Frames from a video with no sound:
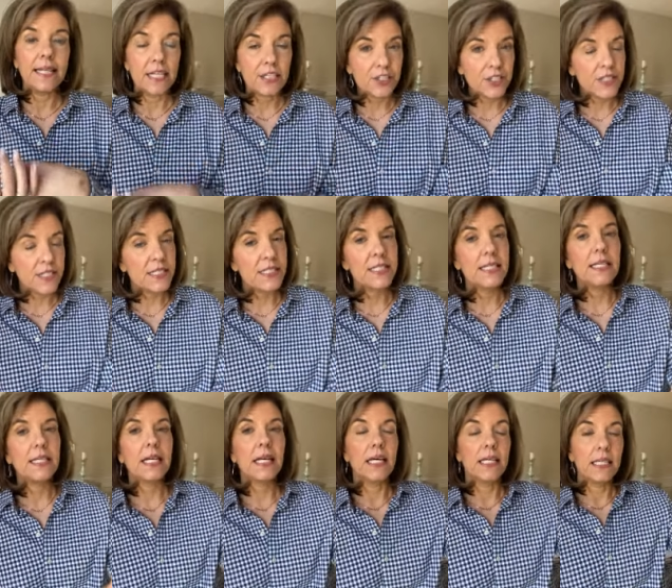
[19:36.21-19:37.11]
That just
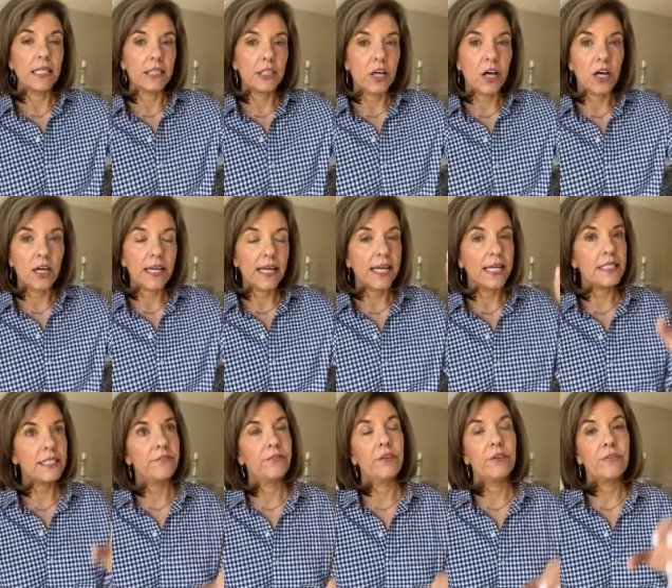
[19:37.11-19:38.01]
uh,
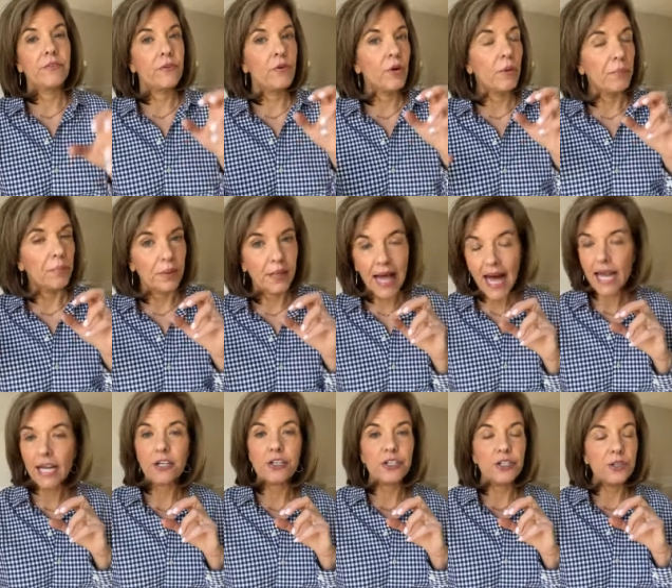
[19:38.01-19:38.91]
elongates. If you throw a
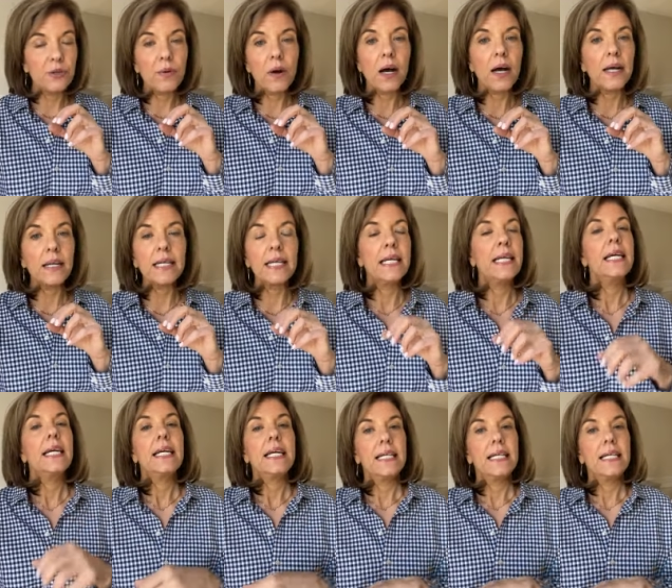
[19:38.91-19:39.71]
black shoe on,